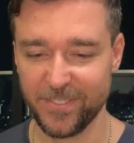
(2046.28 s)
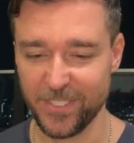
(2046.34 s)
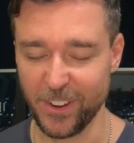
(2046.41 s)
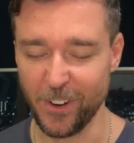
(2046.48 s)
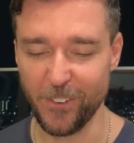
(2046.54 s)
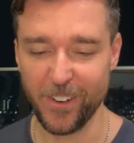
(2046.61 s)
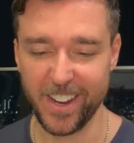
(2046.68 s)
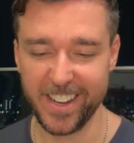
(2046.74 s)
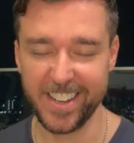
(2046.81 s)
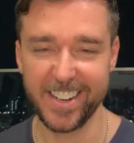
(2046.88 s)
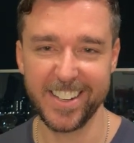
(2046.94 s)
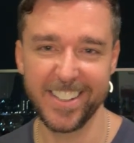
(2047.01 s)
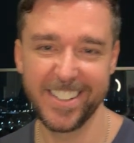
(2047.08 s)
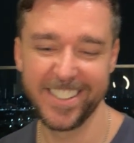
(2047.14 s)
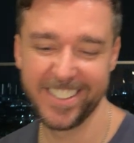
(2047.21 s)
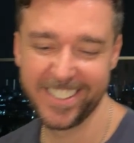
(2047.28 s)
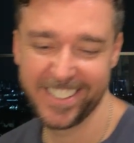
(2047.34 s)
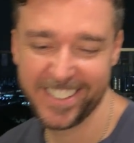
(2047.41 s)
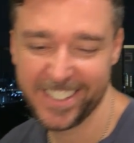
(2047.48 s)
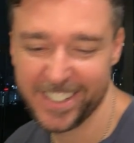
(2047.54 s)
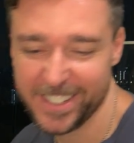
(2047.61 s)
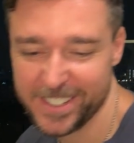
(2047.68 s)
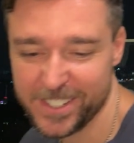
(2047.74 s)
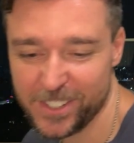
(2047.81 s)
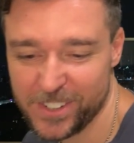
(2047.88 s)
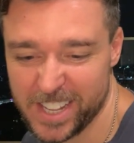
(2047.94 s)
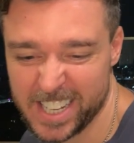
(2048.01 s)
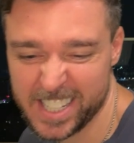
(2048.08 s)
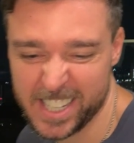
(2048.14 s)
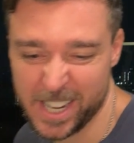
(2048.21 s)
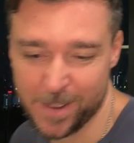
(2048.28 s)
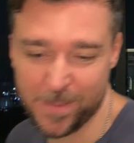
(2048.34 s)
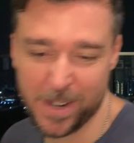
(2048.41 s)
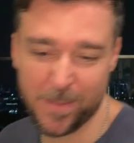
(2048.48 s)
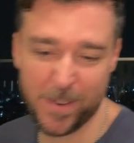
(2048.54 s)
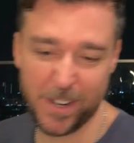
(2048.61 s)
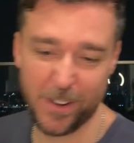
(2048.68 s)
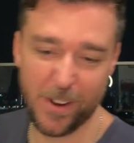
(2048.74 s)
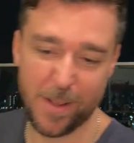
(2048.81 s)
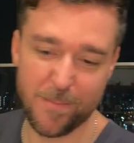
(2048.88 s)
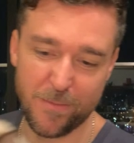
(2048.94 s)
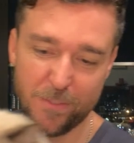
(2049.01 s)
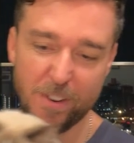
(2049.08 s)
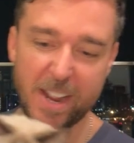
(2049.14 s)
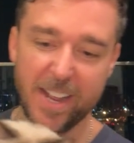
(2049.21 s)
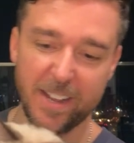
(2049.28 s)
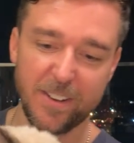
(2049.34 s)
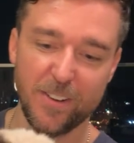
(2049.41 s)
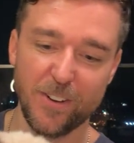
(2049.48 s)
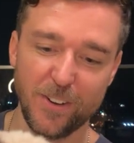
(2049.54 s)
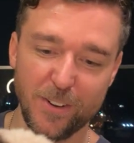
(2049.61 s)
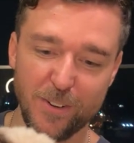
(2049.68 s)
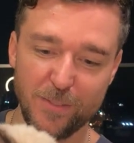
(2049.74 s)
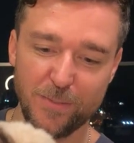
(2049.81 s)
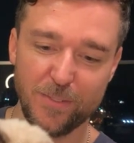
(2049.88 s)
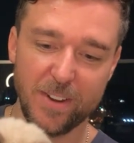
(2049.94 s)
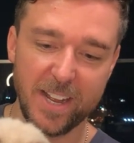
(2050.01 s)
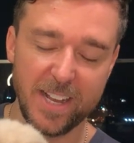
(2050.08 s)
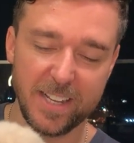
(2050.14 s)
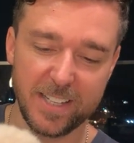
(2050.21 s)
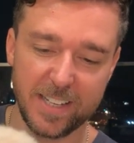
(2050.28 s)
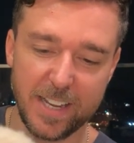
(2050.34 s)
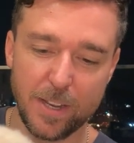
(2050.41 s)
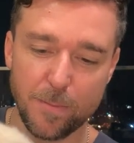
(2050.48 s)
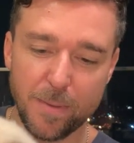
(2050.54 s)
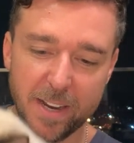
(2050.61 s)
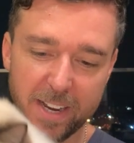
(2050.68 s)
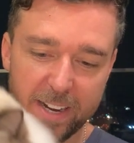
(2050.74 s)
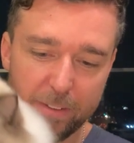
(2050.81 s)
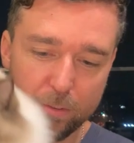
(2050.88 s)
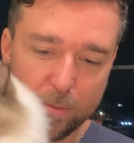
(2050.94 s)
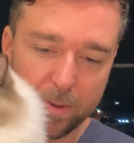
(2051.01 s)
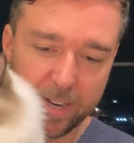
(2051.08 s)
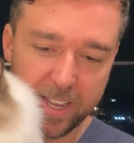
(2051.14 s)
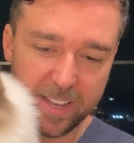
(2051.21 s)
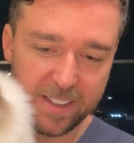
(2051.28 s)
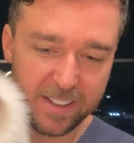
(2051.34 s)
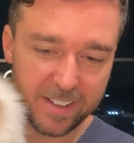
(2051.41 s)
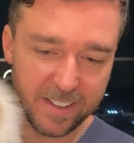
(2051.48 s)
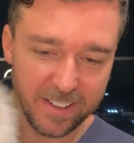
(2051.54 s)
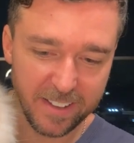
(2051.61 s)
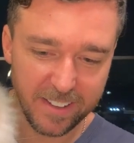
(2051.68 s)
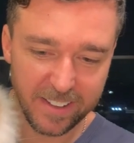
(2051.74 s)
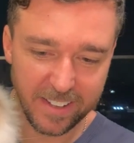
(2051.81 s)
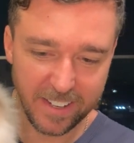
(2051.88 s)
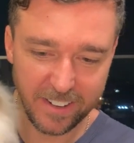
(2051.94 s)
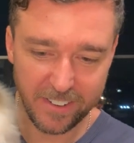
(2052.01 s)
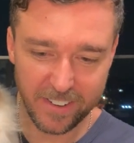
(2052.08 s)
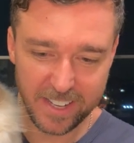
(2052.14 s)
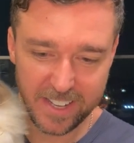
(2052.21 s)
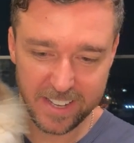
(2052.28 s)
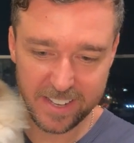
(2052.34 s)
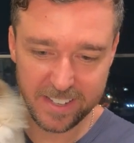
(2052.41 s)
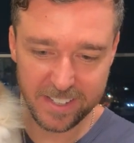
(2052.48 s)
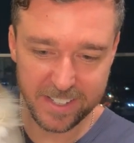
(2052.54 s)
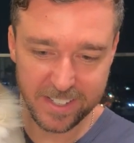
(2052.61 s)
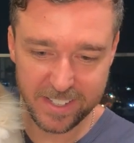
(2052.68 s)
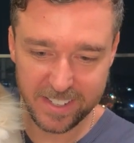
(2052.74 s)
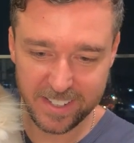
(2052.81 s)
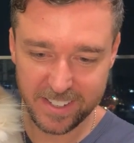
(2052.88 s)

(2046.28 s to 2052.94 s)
All right. Till next time, and I'm going to grab Frank. Oh, Frank, say goodbye to everybody. Here he is,